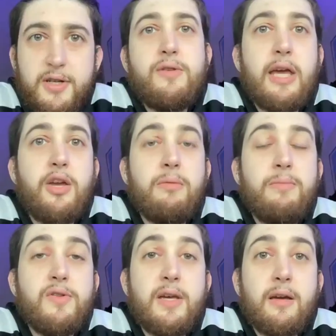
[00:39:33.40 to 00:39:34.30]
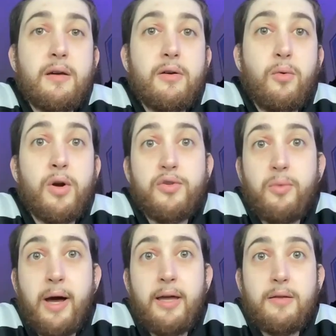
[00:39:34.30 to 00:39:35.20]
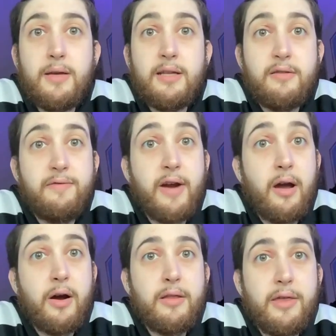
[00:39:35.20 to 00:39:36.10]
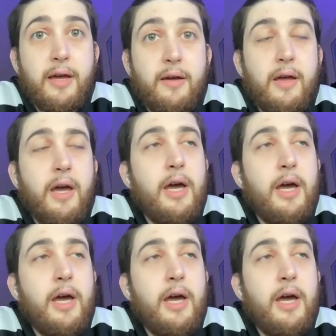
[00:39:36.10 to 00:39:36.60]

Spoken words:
do you take your music worldwide? It's a very hard thing.